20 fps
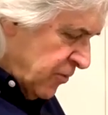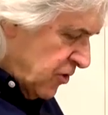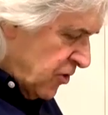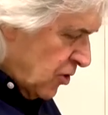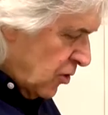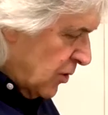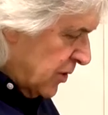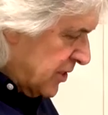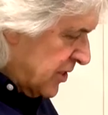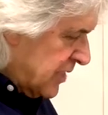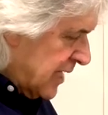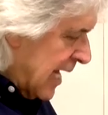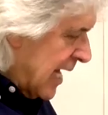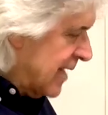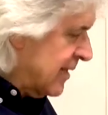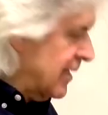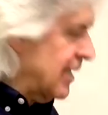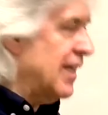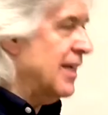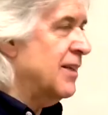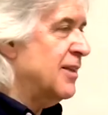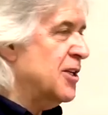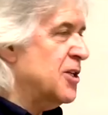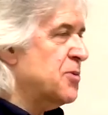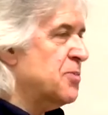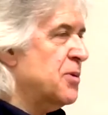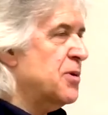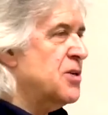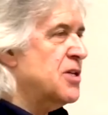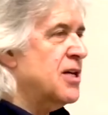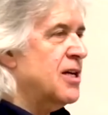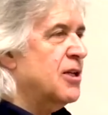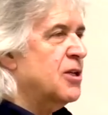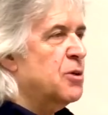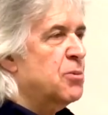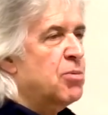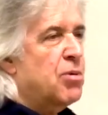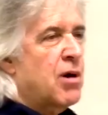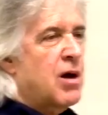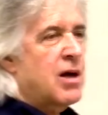to withstand the heat. This
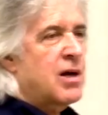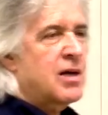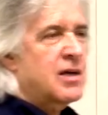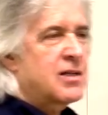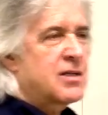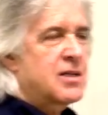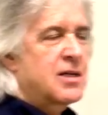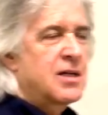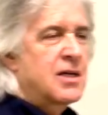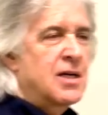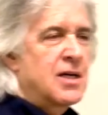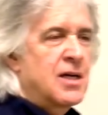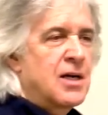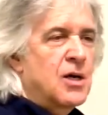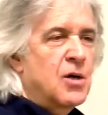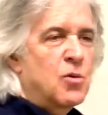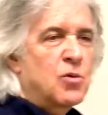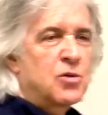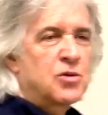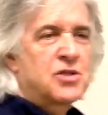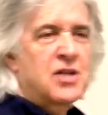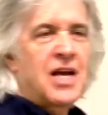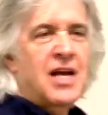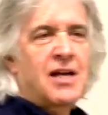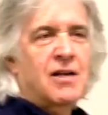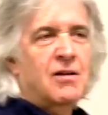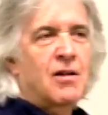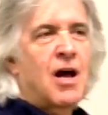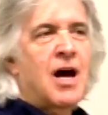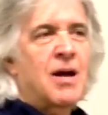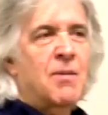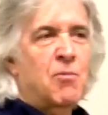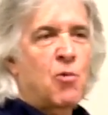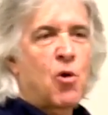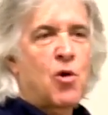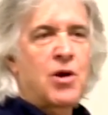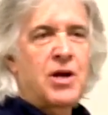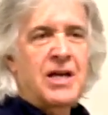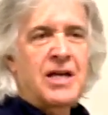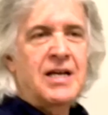particular product will take a lot
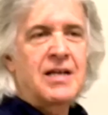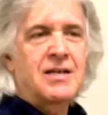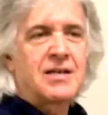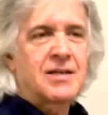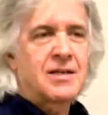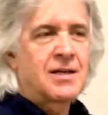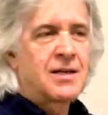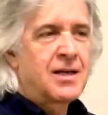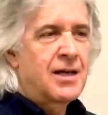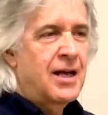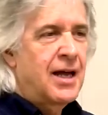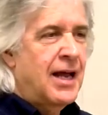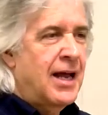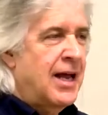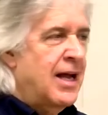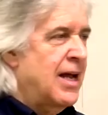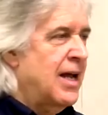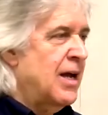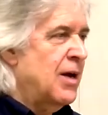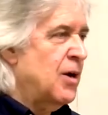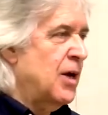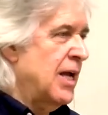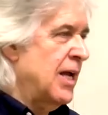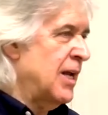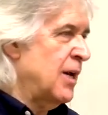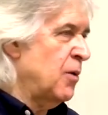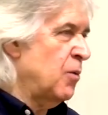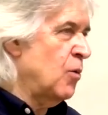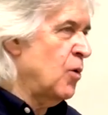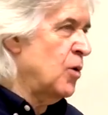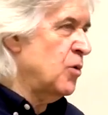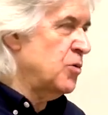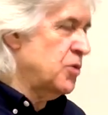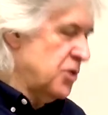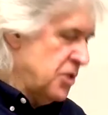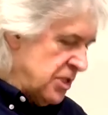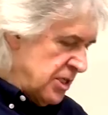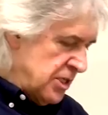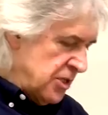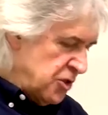more heat, and it
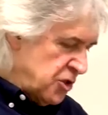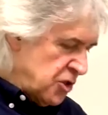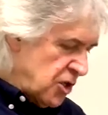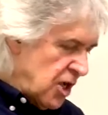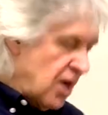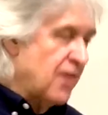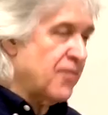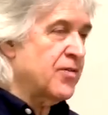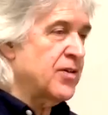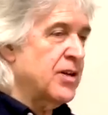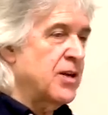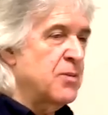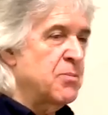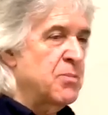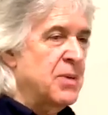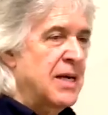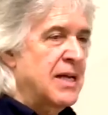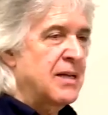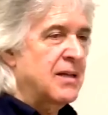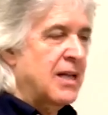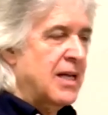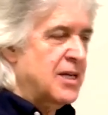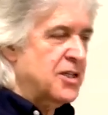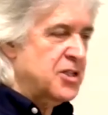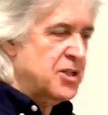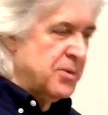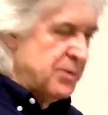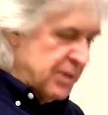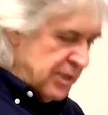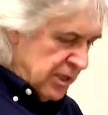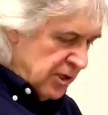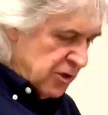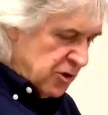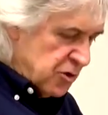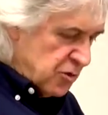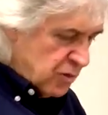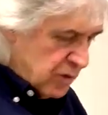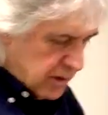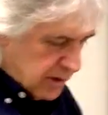won't soften and bend like some of the others